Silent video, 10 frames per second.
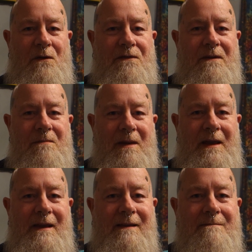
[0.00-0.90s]
offered
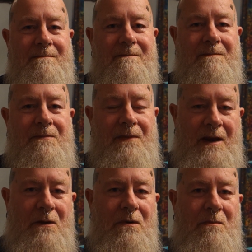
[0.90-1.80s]
me,
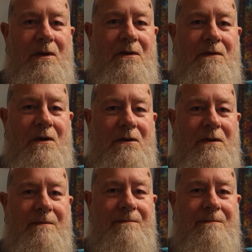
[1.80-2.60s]
then I will move on.